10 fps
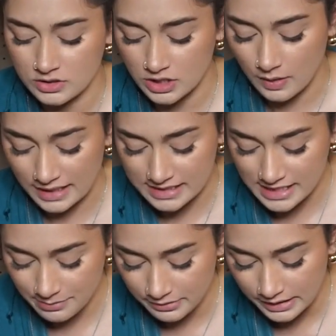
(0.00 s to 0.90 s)
So I
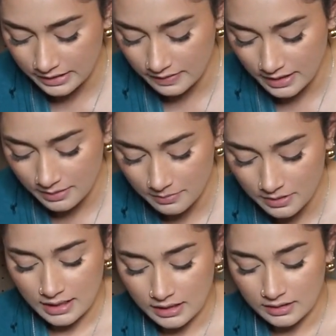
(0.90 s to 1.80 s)
separated them.
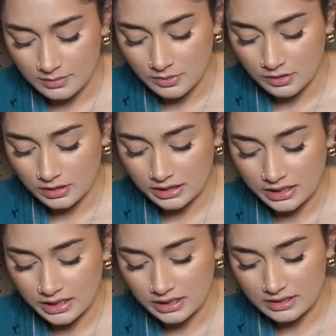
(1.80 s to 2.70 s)
I got them all
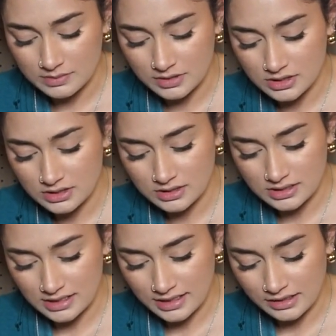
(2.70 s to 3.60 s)
clean as much
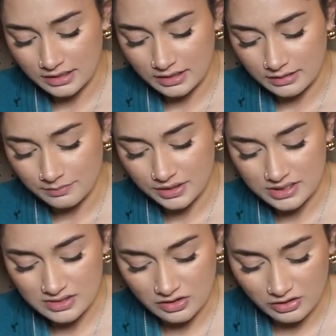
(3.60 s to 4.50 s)
as I could
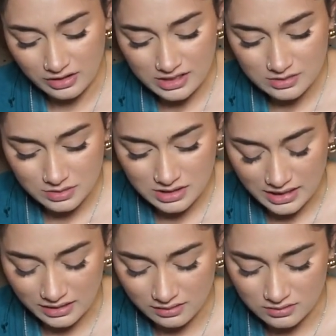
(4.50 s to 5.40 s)
because all this was
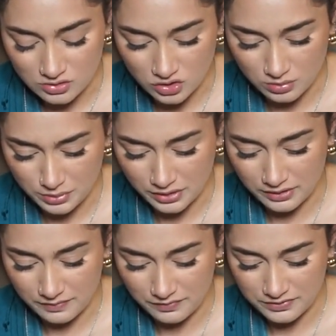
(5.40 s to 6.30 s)
like
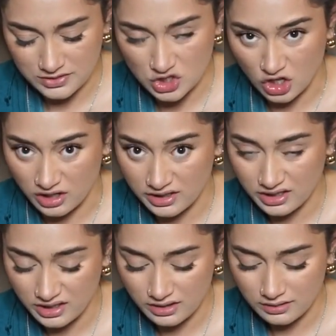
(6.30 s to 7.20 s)
super chalky.